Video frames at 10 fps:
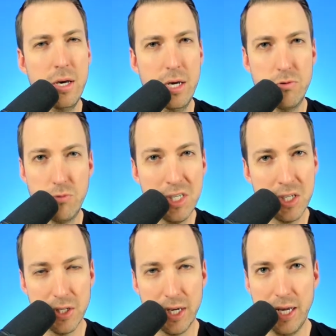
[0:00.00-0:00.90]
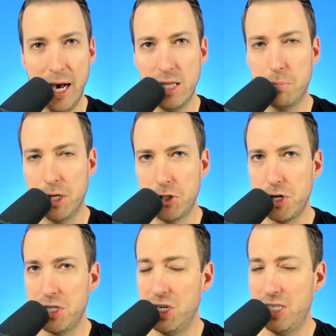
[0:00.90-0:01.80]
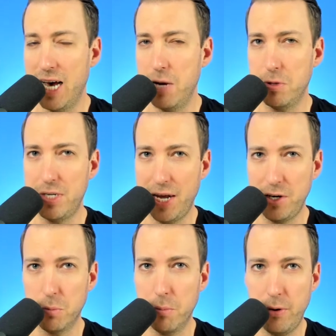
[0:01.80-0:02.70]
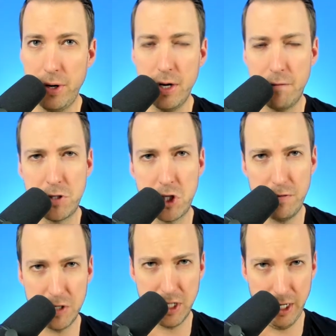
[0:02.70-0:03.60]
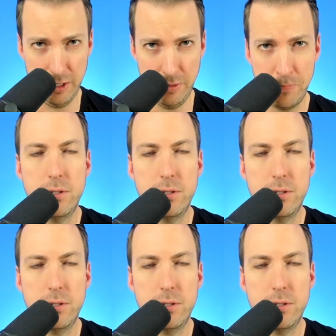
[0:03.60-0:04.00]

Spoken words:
And recently, I had the pleasure to sit down with Daniel Murray of Service Titan.